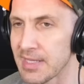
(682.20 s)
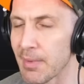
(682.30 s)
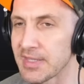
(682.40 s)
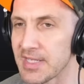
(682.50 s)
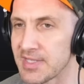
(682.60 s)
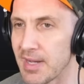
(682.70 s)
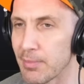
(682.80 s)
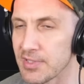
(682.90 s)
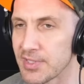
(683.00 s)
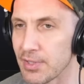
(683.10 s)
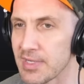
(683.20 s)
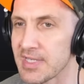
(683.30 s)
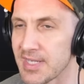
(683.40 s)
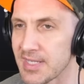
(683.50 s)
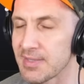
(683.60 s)
about these numbers
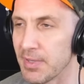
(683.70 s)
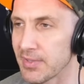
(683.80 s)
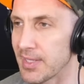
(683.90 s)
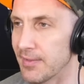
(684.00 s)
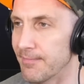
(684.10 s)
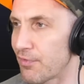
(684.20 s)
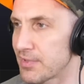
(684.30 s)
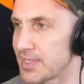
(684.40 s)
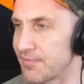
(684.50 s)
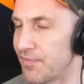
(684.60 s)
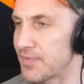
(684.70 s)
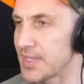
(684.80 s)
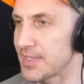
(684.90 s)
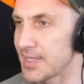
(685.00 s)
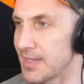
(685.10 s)
36 million versus
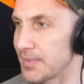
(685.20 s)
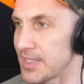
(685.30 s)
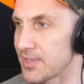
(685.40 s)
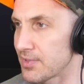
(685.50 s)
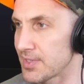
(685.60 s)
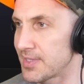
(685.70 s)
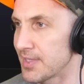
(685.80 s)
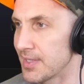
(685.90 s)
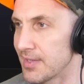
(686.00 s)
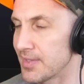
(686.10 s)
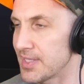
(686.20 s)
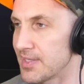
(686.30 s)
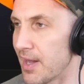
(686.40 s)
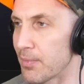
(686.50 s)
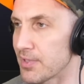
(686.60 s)
50 some. These are just, these
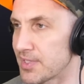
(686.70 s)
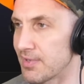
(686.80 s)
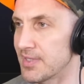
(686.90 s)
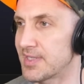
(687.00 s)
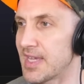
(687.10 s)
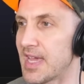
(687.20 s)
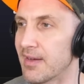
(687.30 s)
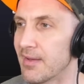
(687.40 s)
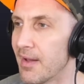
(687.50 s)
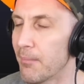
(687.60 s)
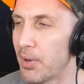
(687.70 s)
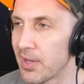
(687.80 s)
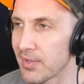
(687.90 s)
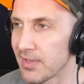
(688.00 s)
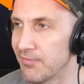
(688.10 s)
numbers are insane.
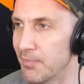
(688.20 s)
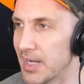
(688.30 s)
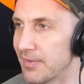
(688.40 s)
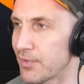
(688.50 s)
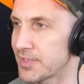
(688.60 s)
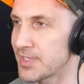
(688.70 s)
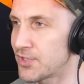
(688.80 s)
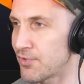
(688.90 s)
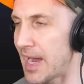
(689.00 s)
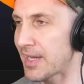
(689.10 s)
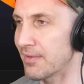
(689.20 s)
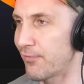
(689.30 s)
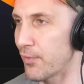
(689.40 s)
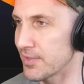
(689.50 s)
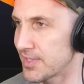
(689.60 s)
Puddle of Mudd versus Dragon
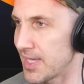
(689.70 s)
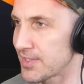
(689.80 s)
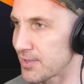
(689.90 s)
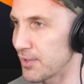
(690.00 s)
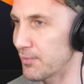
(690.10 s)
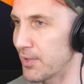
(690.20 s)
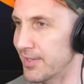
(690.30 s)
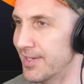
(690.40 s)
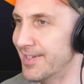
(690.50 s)
Force. That's a good one.